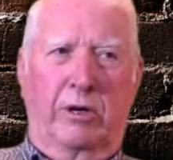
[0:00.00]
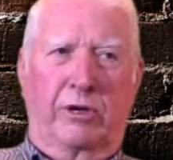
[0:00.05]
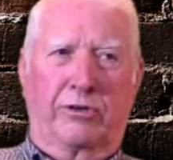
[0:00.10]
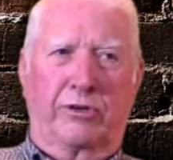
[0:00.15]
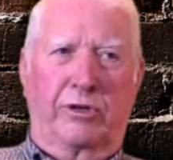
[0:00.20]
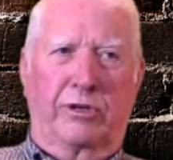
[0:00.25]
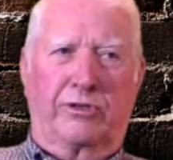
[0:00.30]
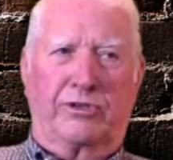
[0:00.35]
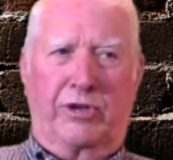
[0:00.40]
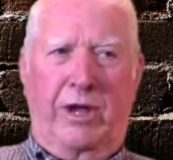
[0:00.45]

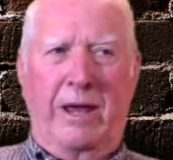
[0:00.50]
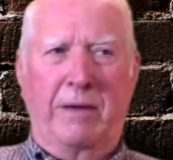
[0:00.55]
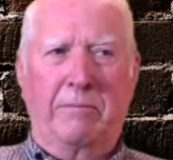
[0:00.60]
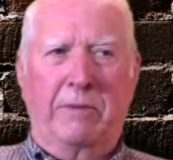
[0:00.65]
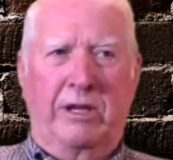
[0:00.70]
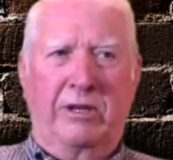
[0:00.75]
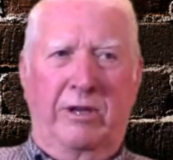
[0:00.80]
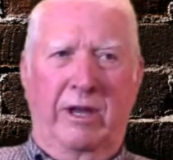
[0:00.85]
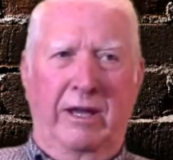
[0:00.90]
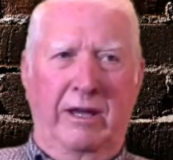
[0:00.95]
But
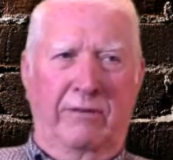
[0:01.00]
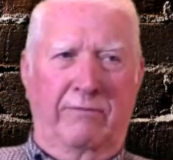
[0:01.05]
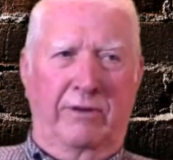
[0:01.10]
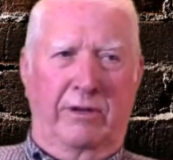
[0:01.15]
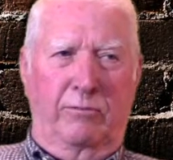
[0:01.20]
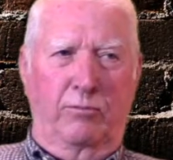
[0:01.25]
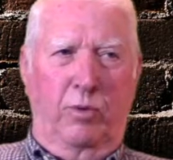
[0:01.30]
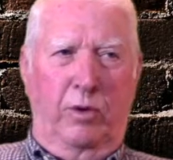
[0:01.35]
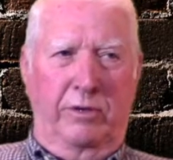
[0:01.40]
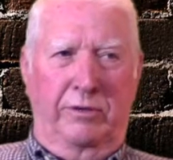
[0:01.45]
Sammy
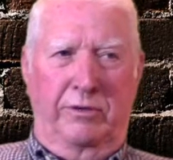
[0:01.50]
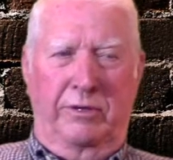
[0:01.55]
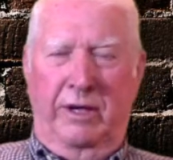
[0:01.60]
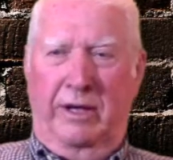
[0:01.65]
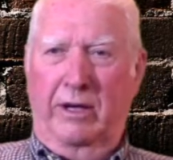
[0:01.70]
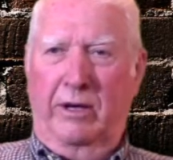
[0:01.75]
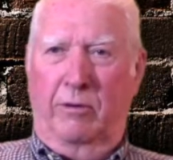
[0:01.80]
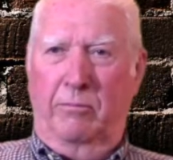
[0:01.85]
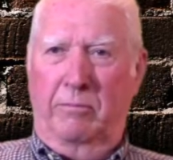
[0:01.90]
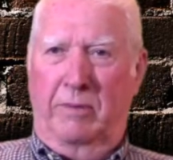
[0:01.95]
David would
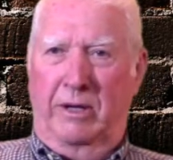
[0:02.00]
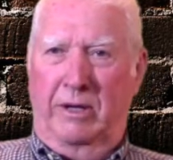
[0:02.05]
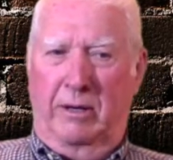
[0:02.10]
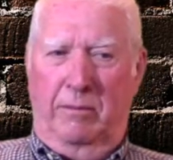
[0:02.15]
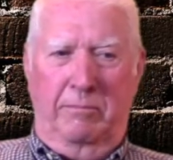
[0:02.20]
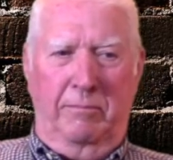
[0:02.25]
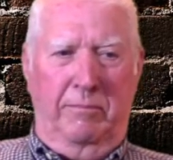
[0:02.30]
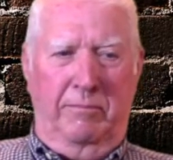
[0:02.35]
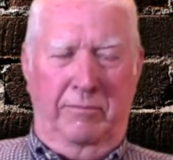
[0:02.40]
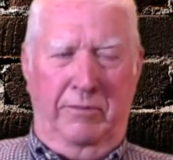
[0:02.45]
tell me
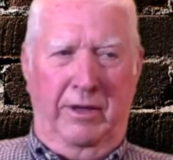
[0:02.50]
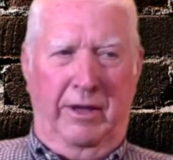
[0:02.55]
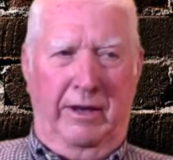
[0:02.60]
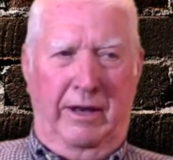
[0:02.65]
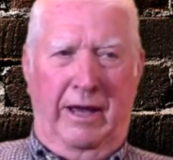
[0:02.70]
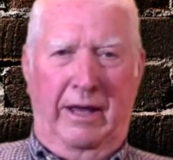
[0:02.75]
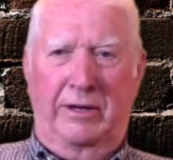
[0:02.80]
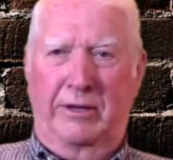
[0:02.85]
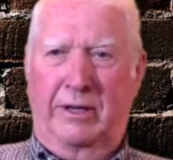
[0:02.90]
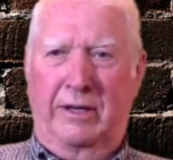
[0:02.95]
that
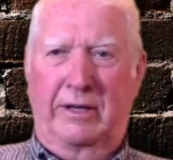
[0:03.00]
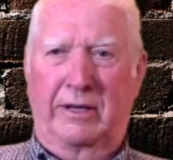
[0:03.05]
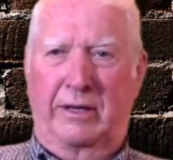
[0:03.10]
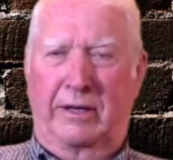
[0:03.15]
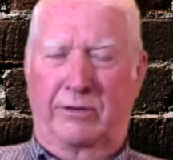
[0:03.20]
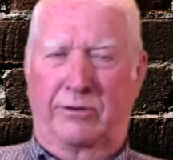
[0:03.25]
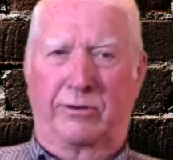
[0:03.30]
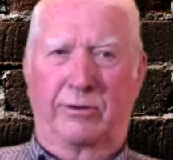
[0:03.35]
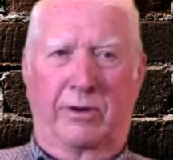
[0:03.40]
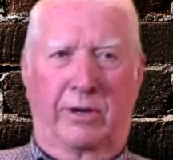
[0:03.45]
I
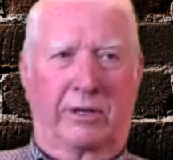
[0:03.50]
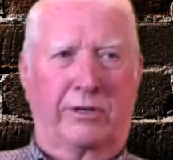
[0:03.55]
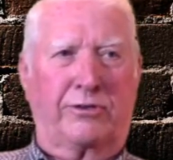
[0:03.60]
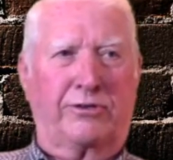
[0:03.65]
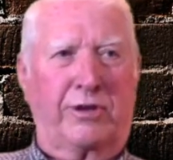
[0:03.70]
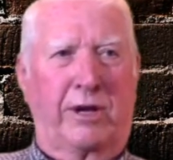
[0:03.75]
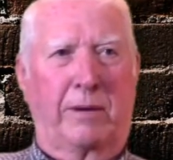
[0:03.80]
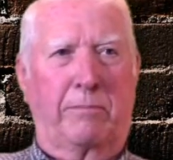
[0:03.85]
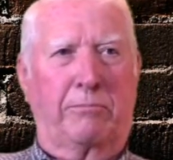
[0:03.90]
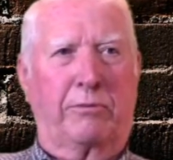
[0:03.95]
needed to
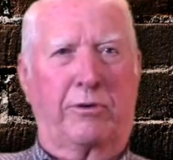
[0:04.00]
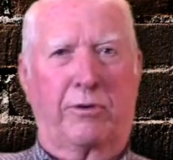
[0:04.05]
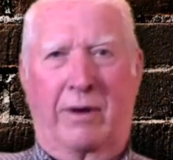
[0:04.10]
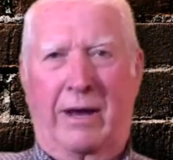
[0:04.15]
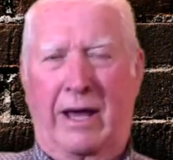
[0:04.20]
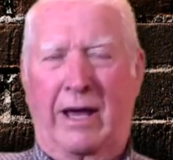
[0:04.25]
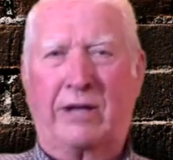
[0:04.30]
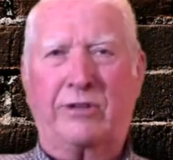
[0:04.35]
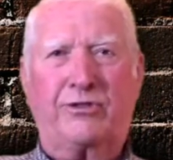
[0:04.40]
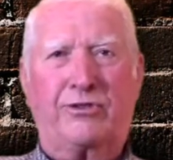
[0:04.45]
accept
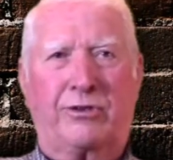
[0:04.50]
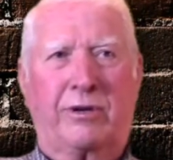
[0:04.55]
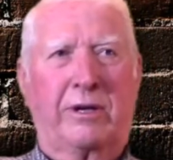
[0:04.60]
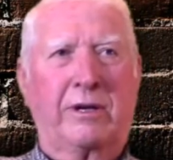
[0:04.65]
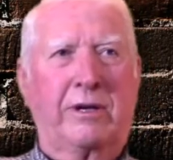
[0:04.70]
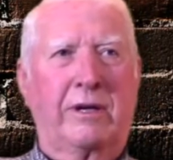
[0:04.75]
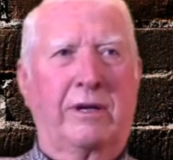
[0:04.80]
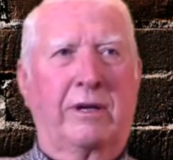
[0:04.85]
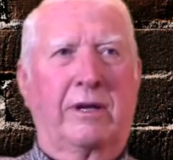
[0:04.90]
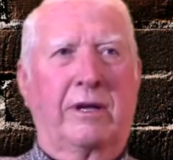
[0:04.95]
Christ,
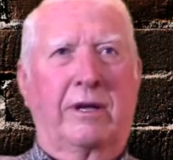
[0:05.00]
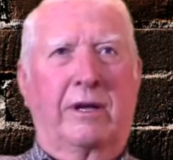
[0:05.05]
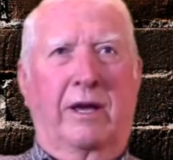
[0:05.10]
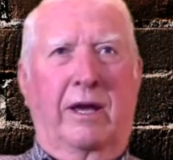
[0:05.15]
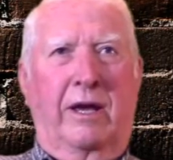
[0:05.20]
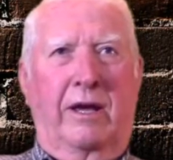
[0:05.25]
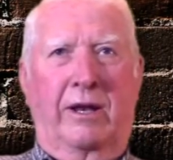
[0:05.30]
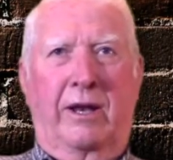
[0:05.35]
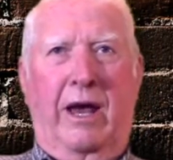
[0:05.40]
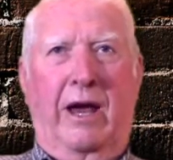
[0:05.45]

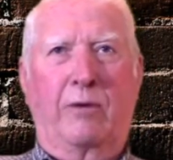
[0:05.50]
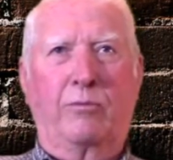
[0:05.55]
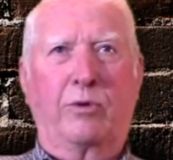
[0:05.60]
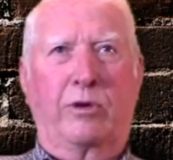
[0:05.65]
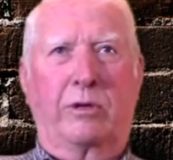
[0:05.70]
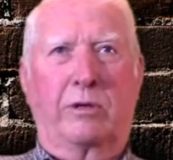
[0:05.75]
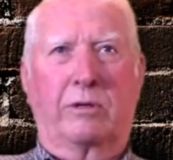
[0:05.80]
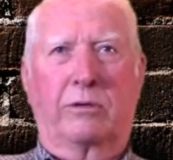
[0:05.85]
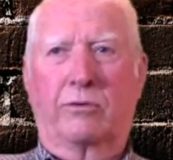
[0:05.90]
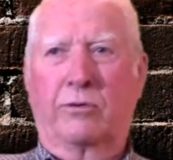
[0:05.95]
and I
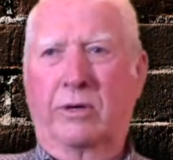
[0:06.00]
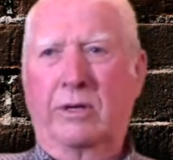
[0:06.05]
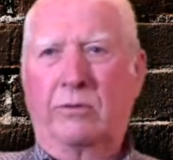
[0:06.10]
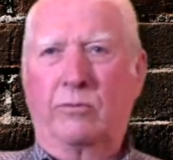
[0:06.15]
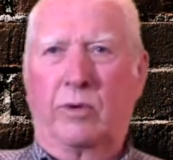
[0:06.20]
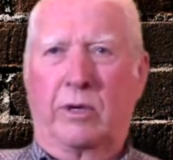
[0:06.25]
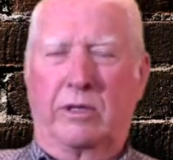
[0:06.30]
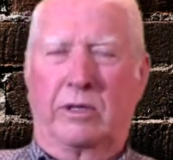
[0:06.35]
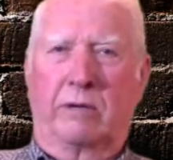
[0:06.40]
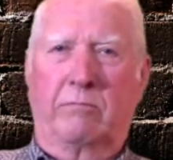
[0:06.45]
would agree
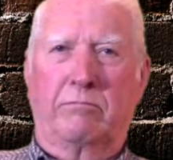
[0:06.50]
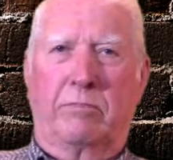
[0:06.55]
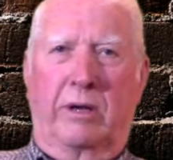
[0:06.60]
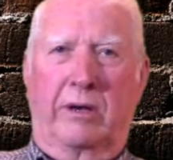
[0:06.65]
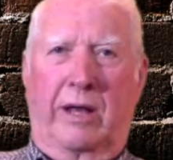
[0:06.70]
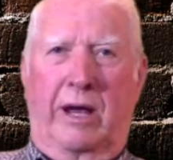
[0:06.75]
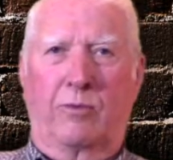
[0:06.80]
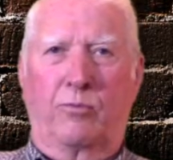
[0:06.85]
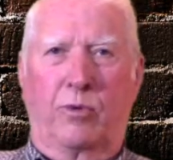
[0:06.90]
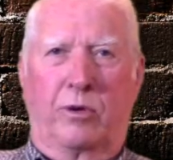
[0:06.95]
with him,
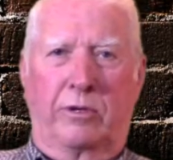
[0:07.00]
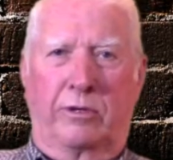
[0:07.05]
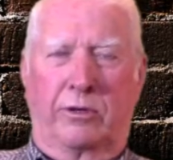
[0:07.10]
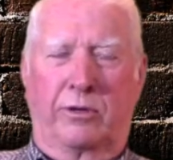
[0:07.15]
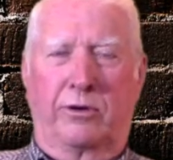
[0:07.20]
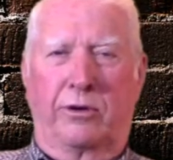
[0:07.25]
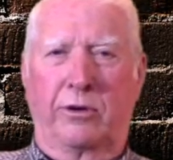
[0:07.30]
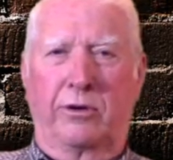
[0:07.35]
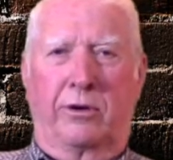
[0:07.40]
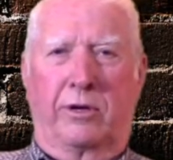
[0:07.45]
but I
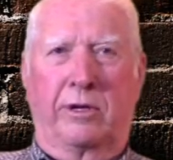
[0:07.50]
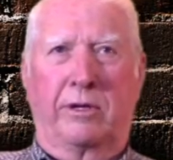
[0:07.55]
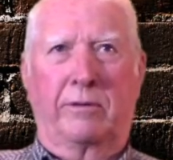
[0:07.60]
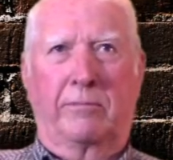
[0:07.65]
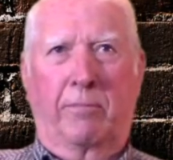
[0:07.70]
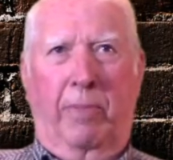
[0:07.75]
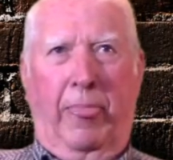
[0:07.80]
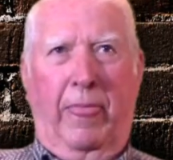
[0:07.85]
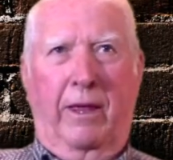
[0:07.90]
wouldn't do it.